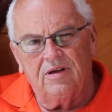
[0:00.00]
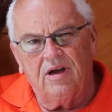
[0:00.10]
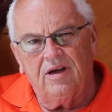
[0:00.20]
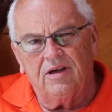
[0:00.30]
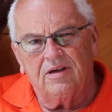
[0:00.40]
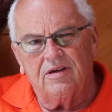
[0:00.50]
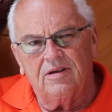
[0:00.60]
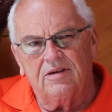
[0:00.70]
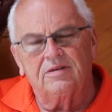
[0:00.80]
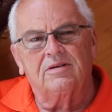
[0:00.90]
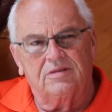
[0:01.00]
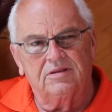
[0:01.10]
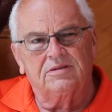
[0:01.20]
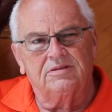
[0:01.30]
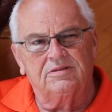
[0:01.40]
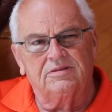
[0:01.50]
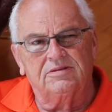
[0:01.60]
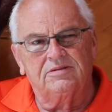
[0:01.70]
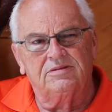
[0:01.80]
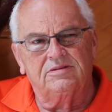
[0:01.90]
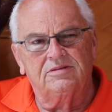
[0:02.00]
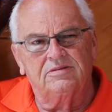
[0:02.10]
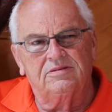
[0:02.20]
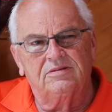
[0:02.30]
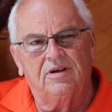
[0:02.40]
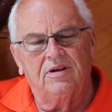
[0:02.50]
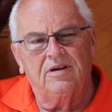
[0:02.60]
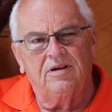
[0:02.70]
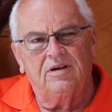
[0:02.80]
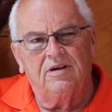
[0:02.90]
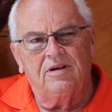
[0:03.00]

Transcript: Thompson, that's the son of Hank,